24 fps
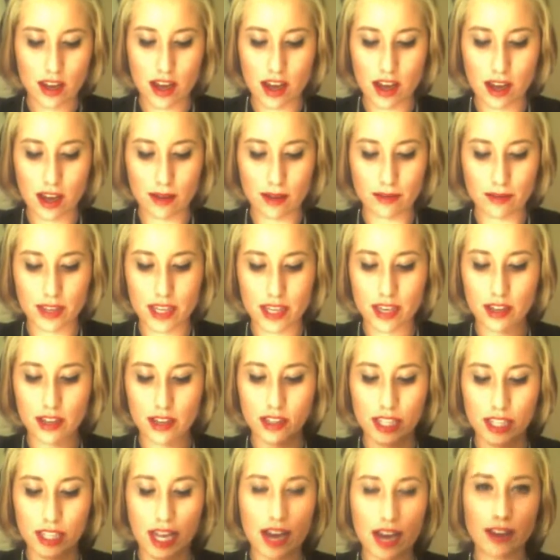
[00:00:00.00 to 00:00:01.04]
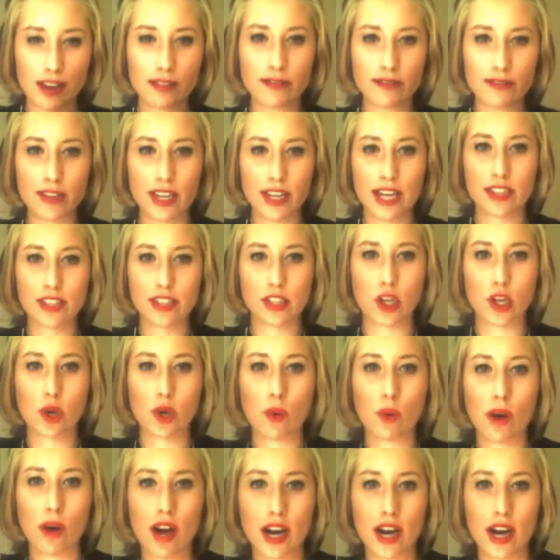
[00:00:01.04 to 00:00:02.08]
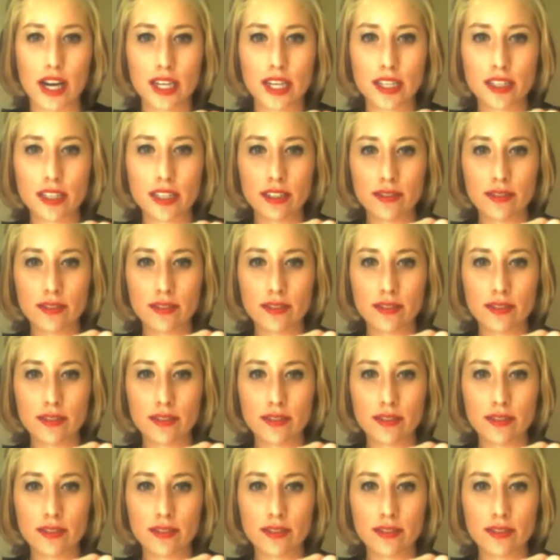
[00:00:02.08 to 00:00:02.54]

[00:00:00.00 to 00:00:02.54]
Um, the ELF, it has a quad